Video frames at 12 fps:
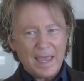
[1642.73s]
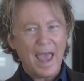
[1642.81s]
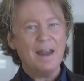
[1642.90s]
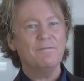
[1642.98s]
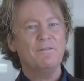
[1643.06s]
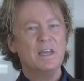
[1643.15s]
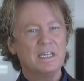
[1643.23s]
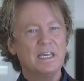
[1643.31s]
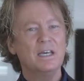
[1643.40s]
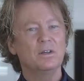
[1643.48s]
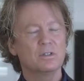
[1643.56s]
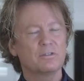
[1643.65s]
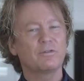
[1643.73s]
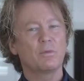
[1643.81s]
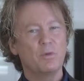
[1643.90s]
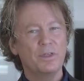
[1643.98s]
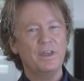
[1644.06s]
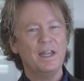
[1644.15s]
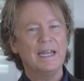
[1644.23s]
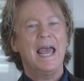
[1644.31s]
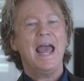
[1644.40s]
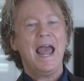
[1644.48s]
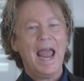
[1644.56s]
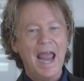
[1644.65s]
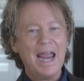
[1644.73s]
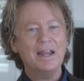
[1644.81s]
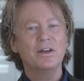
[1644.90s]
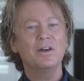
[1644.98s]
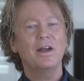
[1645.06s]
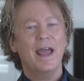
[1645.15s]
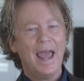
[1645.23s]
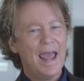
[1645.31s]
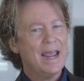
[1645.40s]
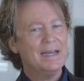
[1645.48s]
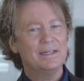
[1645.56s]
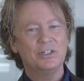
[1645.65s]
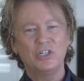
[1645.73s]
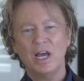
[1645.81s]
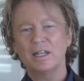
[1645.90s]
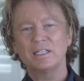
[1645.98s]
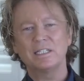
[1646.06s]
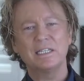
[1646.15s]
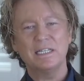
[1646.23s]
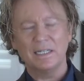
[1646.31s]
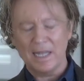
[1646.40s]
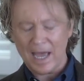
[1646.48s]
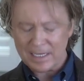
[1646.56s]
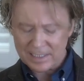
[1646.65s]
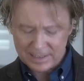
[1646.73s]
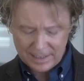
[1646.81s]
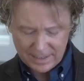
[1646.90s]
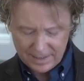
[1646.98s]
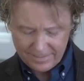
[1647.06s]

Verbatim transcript: Envy kills from within. Anger, hate, jealousy, lust,